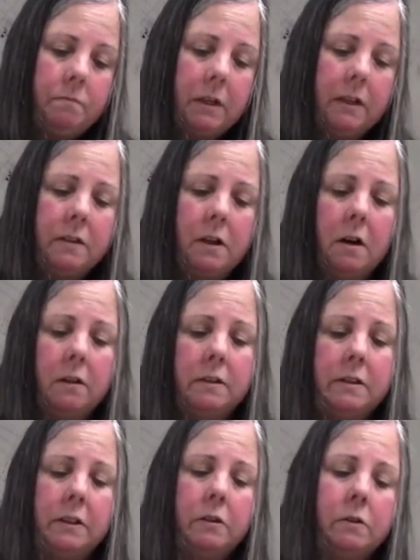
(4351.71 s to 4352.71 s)
called
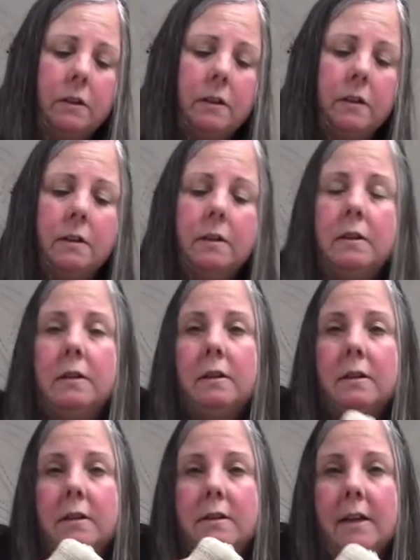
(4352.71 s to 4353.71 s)
Silk
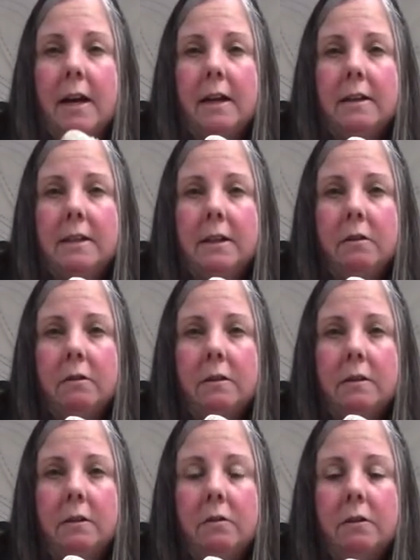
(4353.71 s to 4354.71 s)

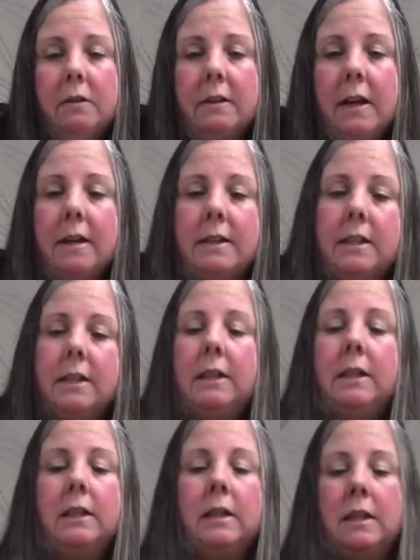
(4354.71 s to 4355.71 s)

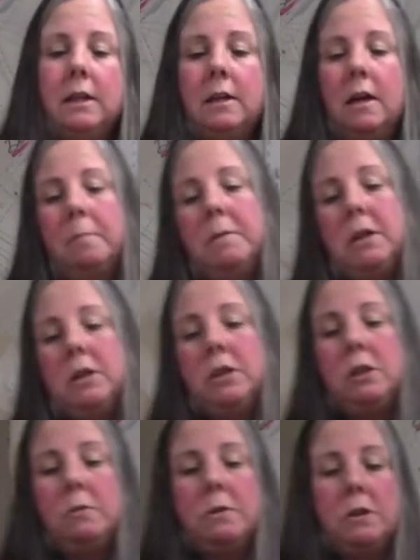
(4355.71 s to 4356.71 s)
Santine. I'm going
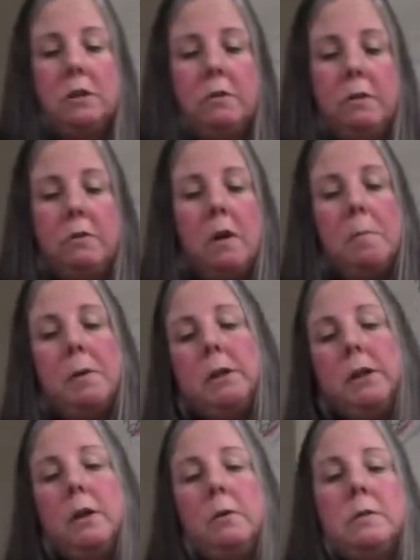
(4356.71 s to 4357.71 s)
to show you up
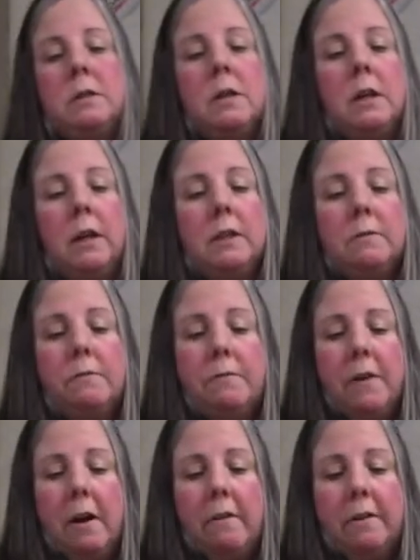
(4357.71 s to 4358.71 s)
close. It's
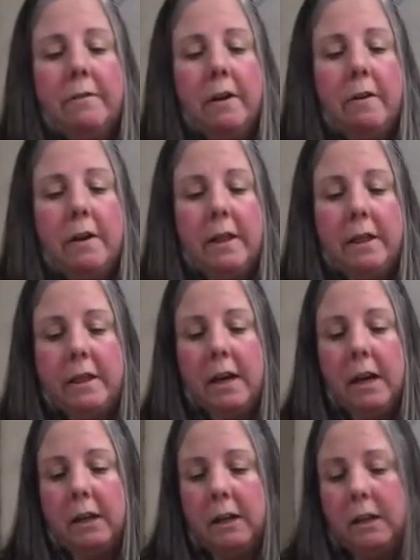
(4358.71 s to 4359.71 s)
very, very thick,